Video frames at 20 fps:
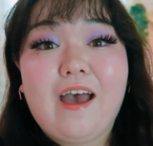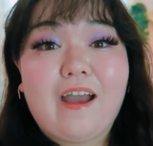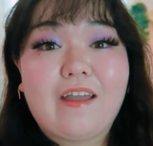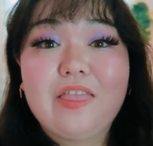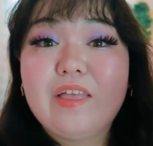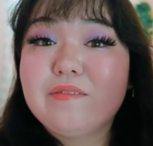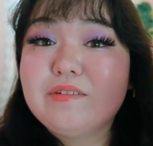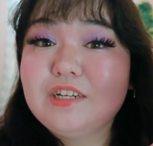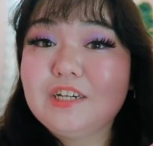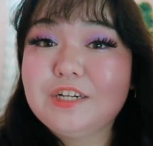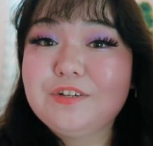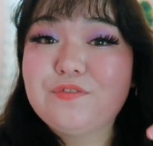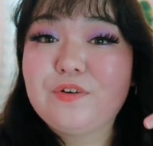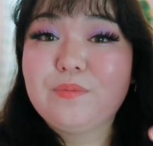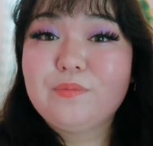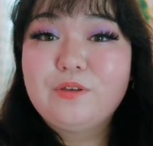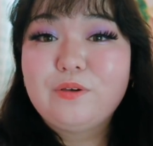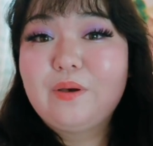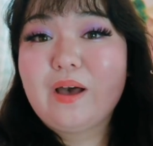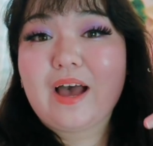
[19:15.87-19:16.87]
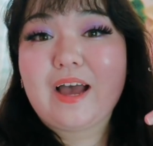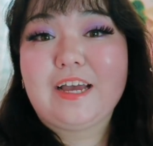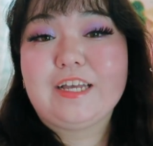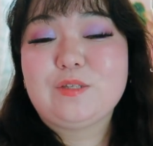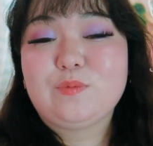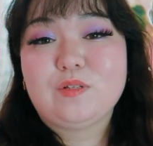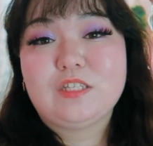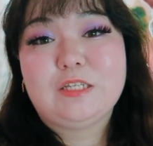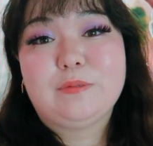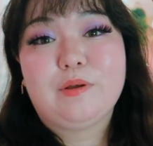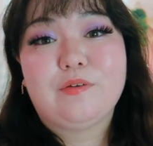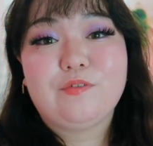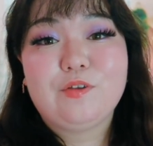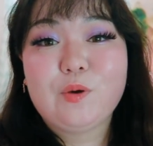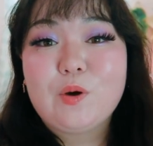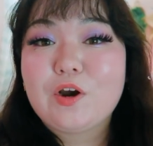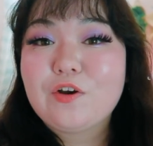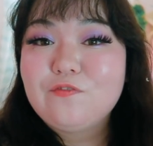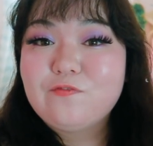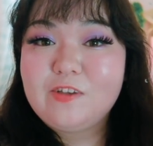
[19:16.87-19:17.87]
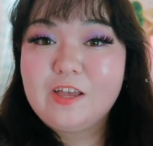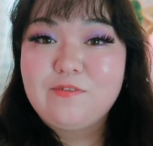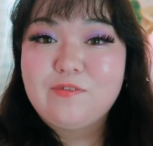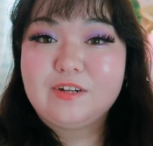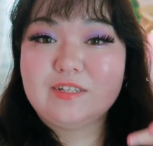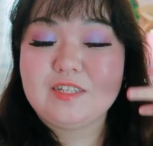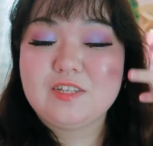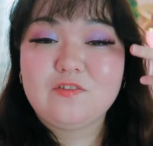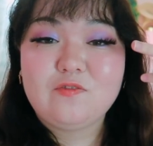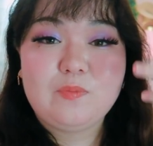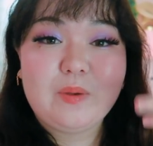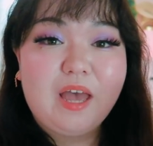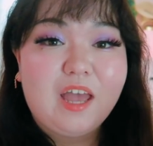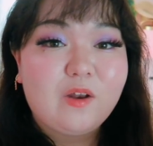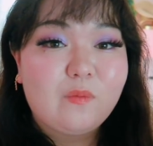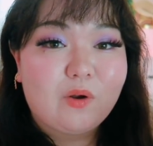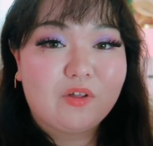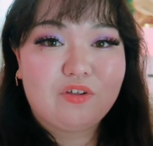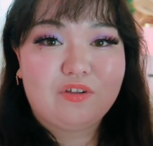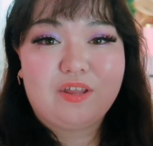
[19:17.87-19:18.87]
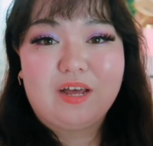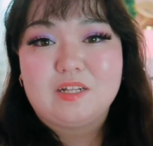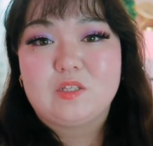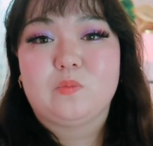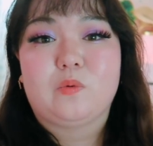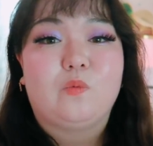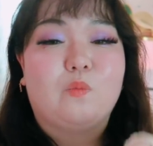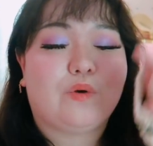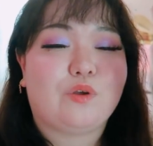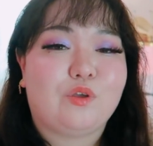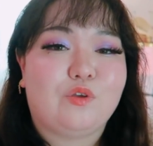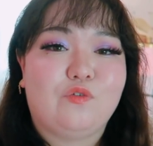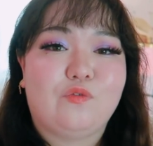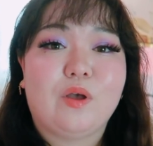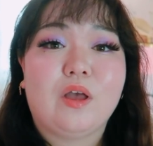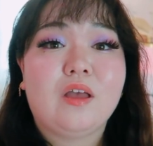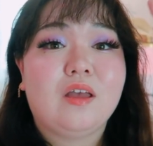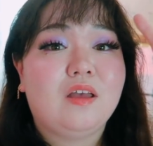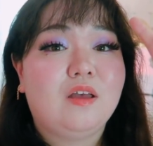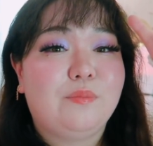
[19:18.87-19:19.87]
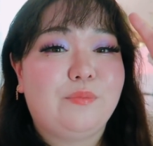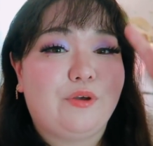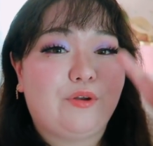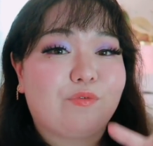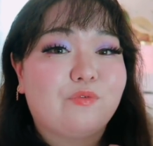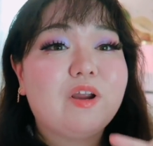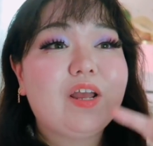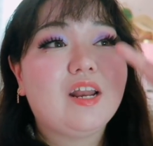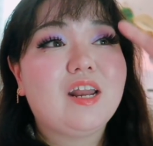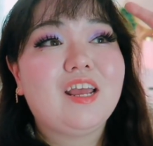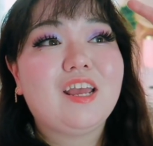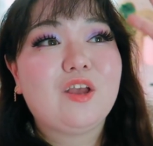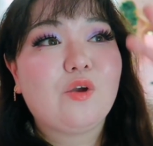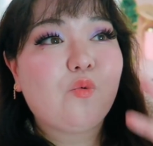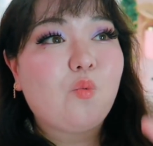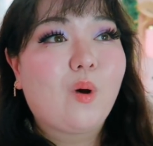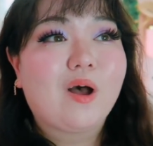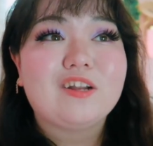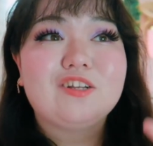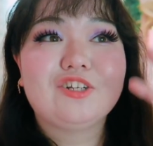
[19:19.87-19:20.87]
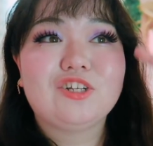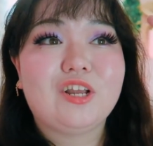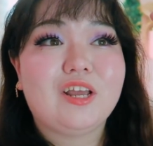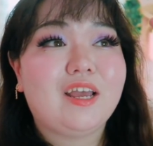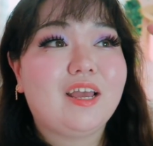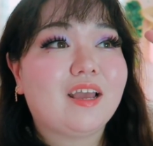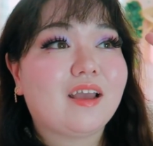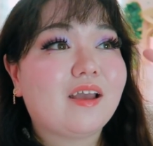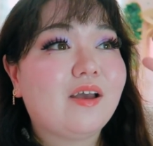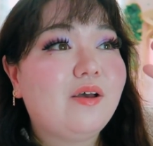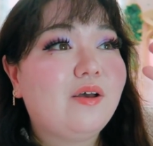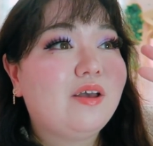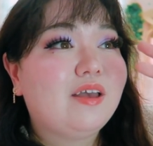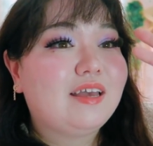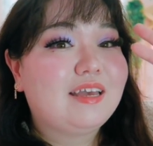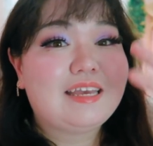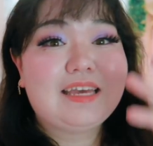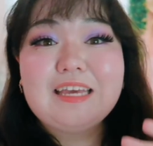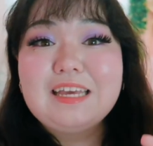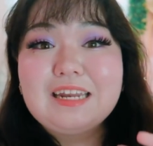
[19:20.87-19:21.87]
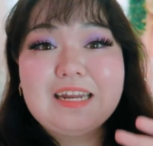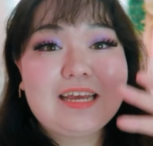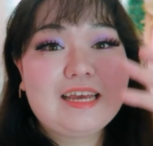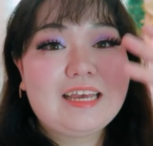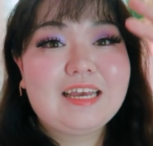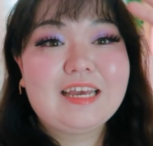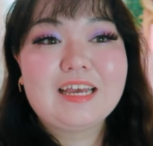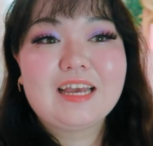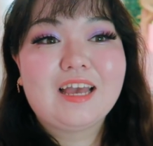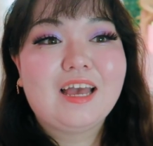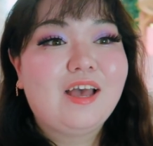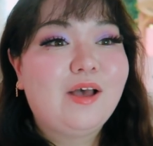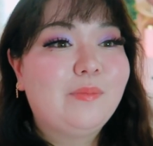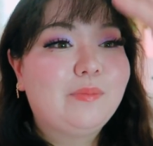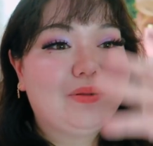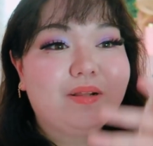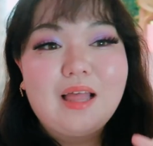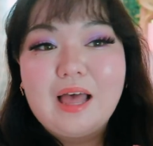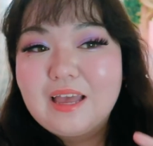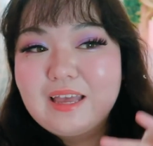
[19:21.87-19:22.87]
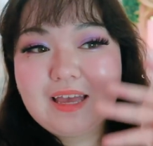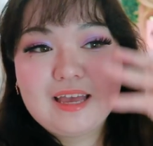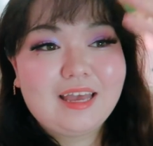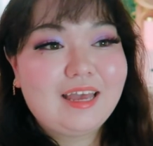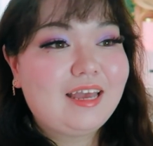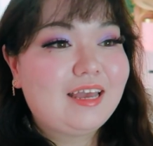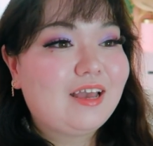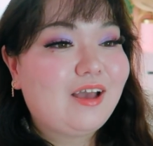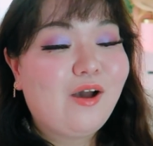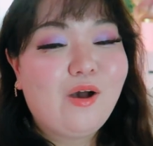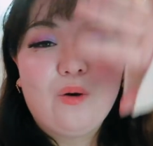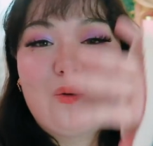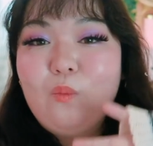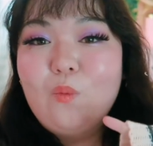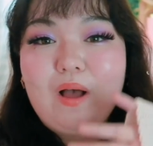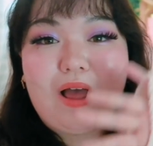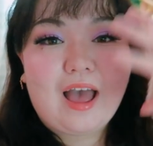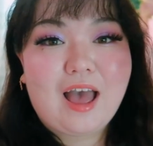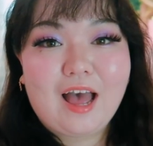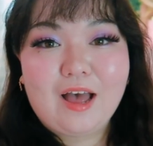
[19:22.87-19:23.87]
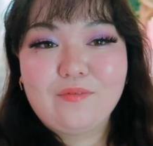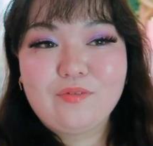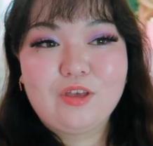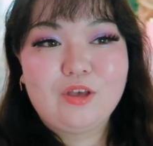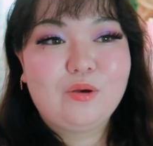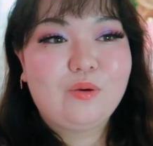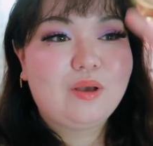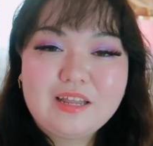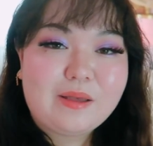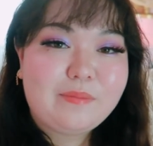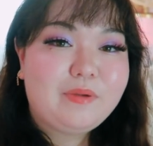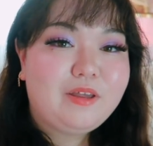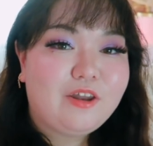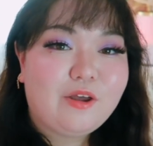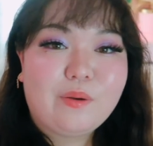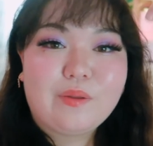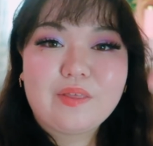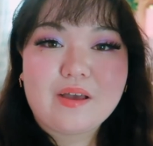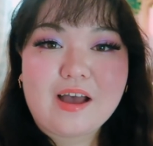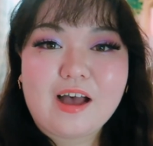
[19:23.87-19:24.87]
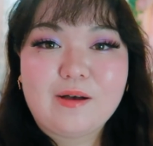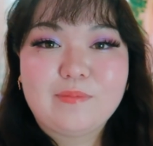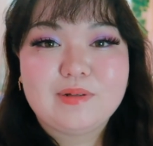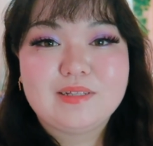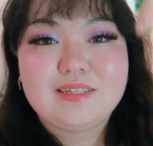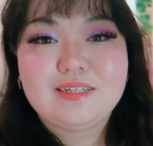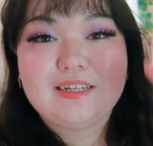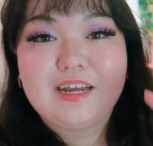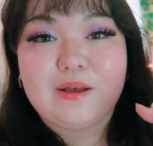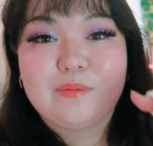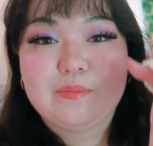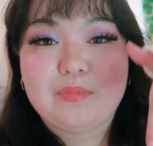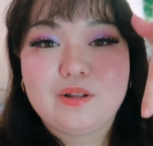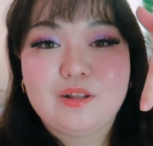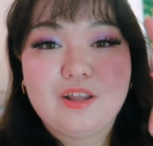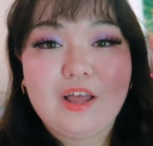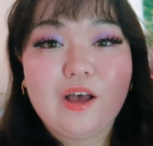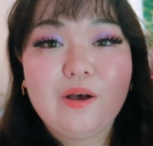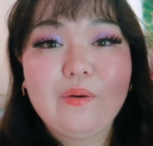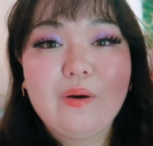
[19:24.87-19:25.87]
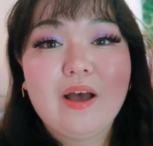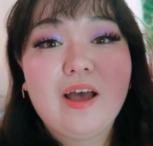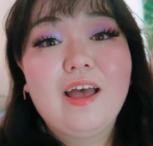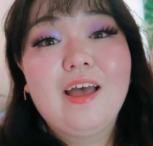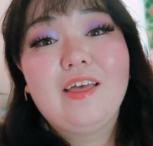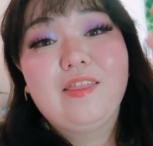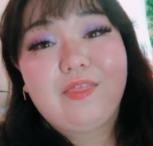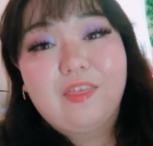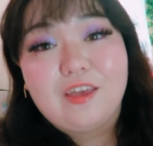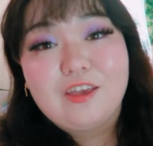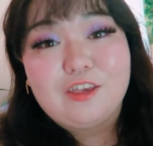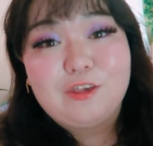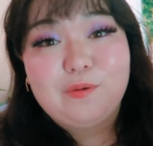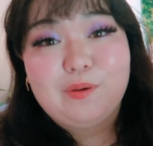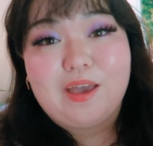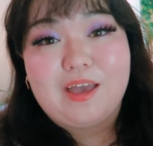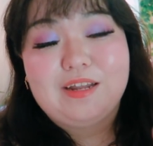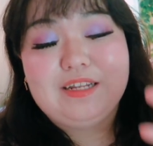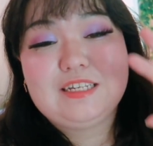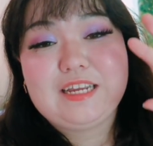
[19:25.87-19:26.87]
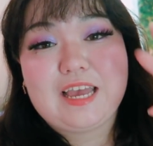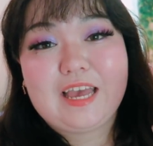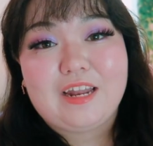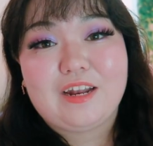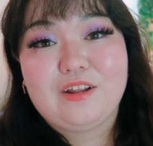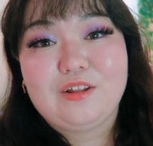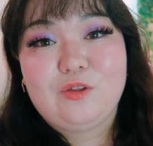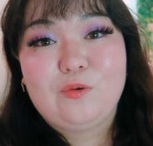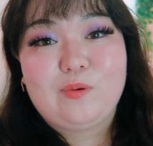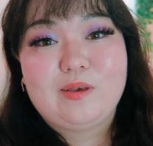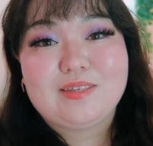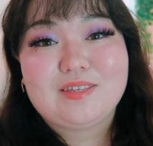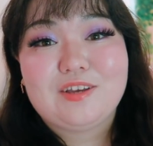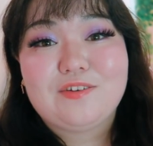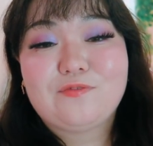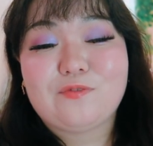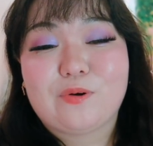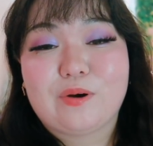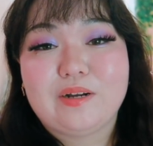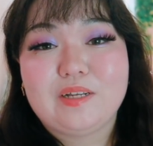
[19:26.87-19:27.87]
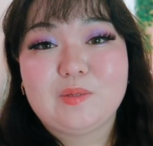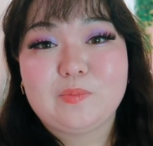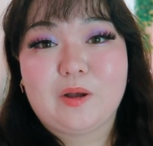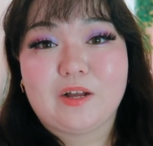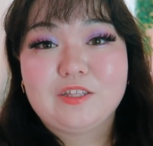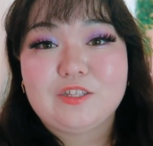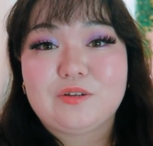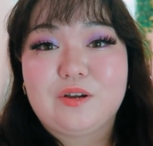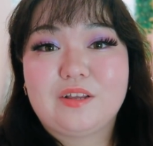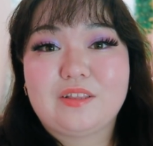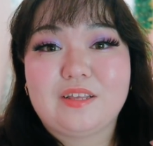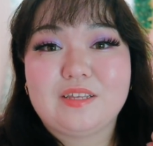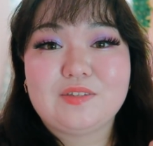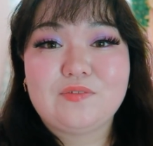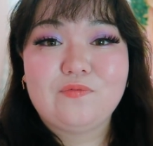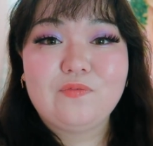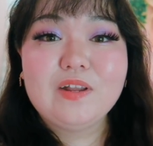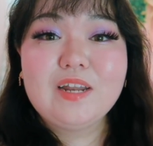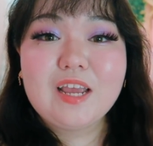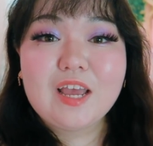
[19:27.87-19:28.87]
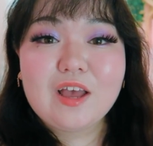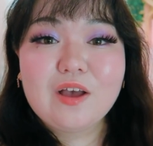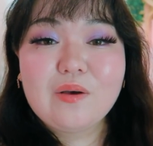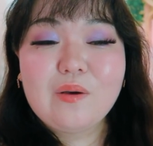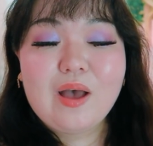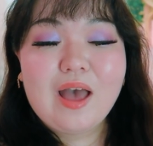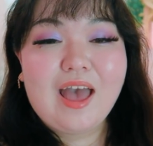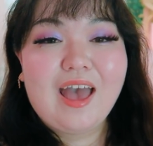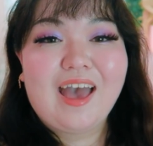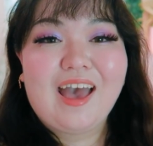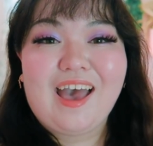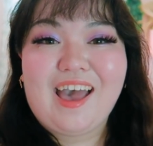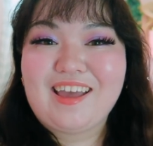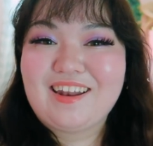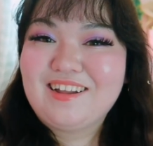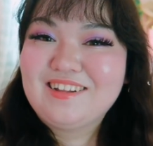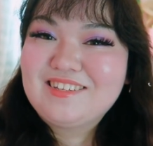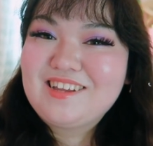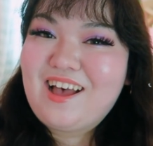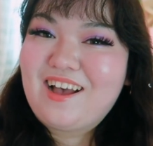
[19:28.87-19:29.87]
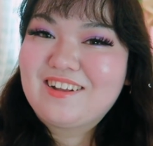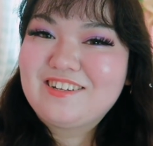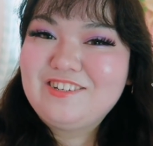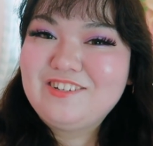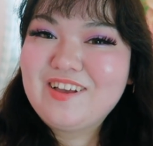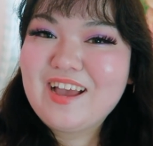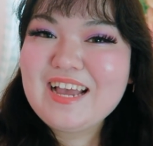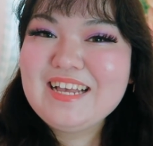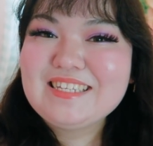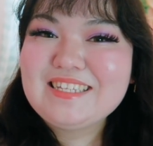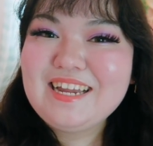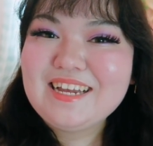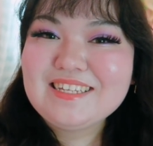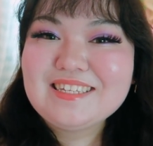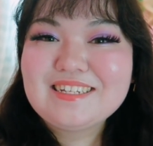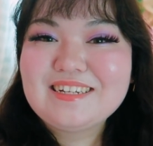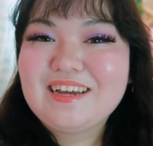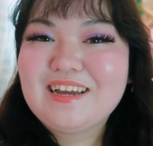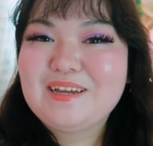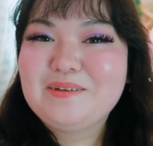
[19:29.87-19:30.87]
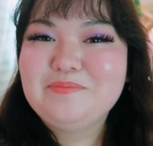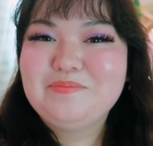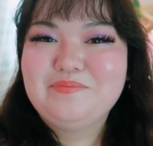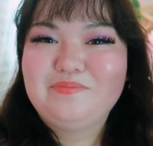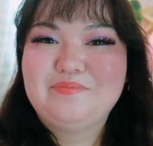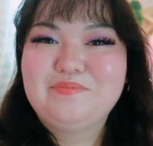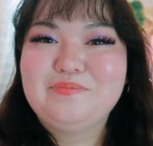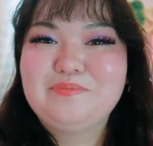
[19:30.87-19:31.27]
I'd love to hear from you guys what some of your favorites have been, whether that's been what you've been reading, watching, eating, playing, what have you. Let me know in the comments down below. Thank you again to Ana Luisa for sponsoring this video, and I'll talk to you guys next time.